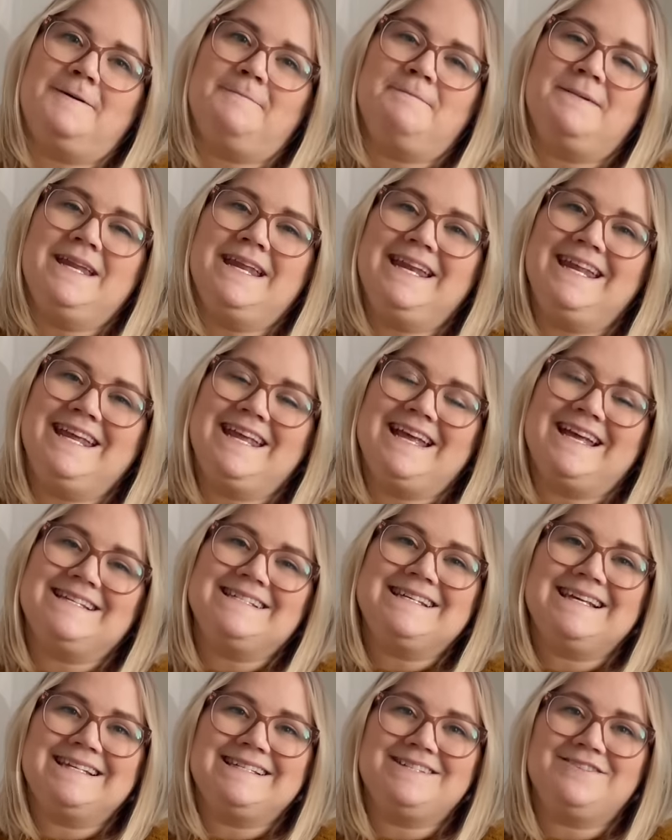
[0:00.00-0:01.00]
Knitting
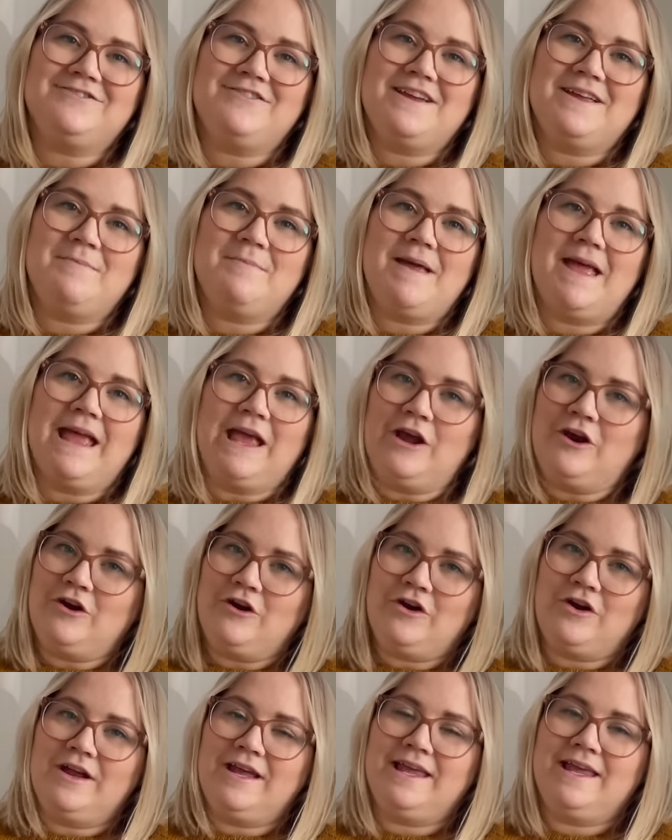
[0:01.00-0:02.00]
accessory
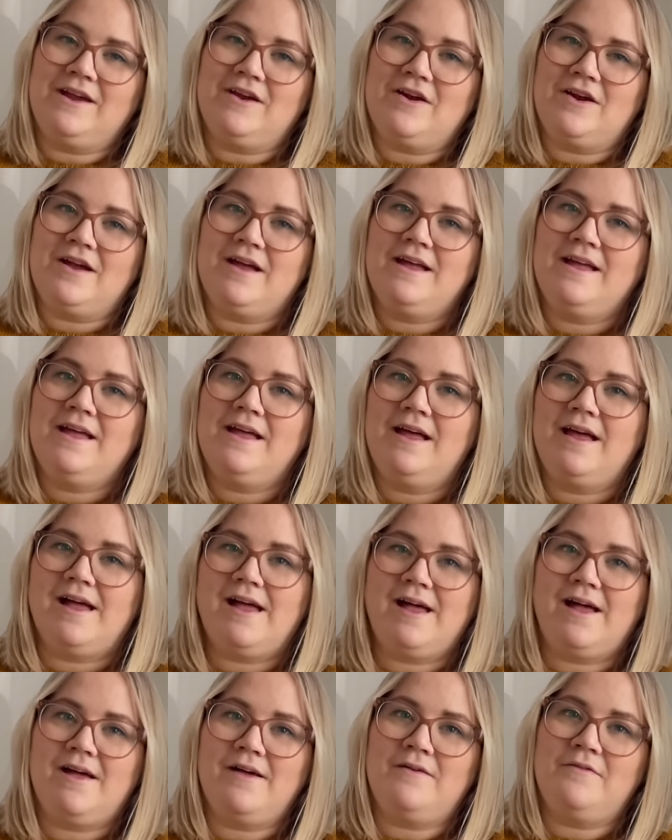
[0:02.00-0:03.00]
maker here
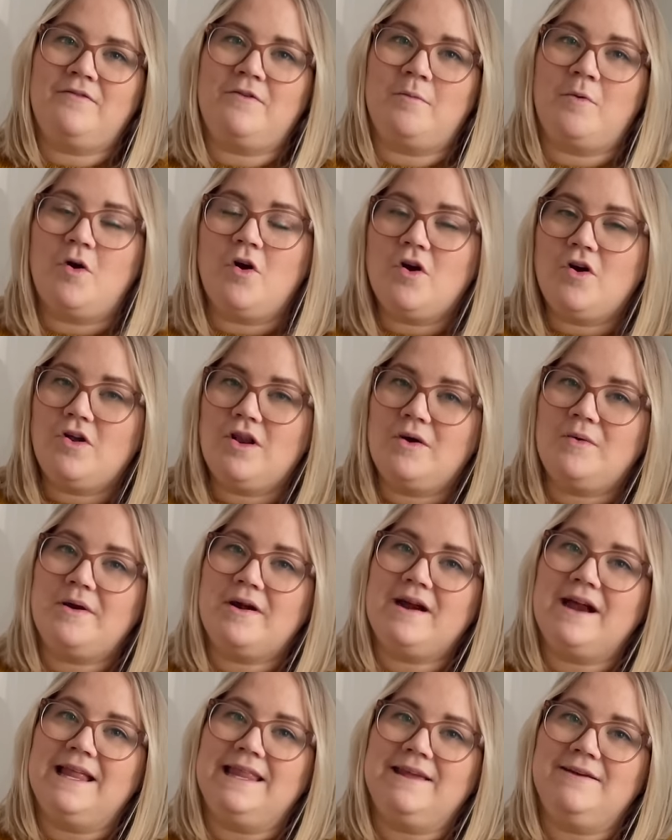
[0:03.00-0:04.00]
from Kokkola,
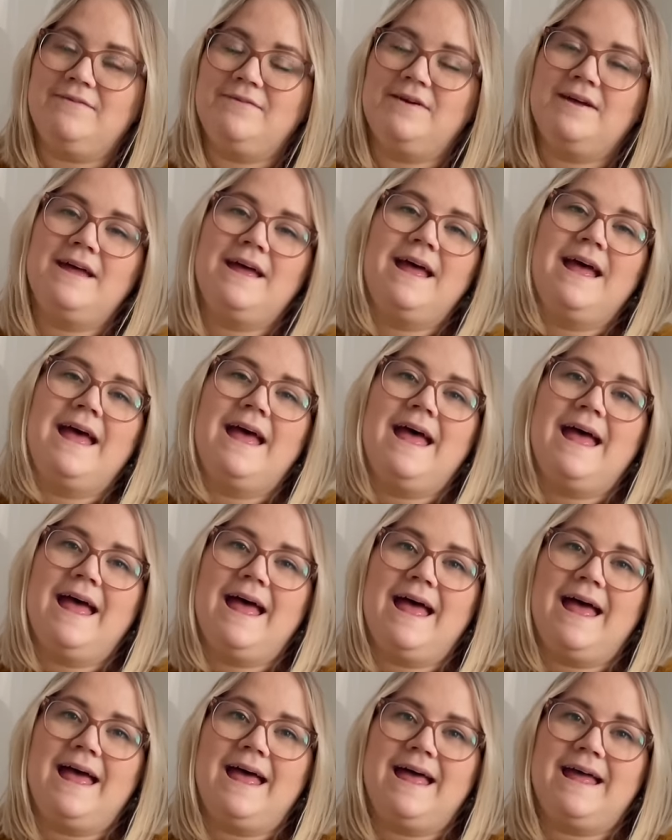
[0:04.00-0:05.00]
where I live,
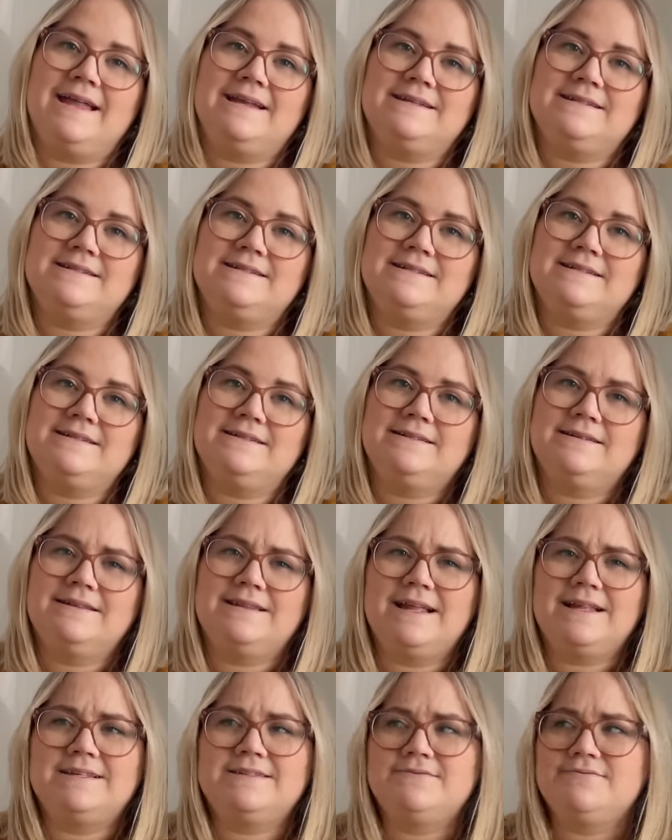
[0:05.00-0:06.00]
and
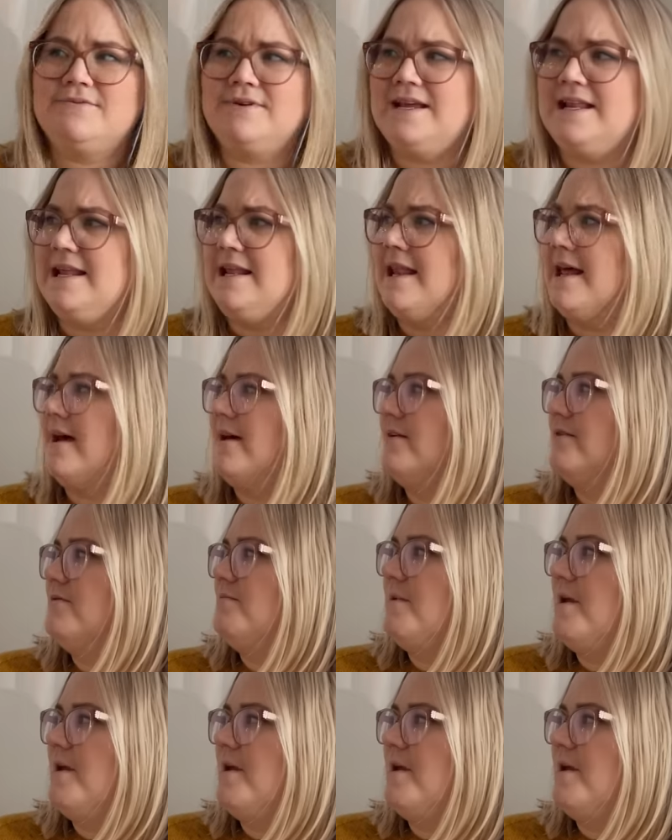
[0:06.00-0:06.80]
that's really loud.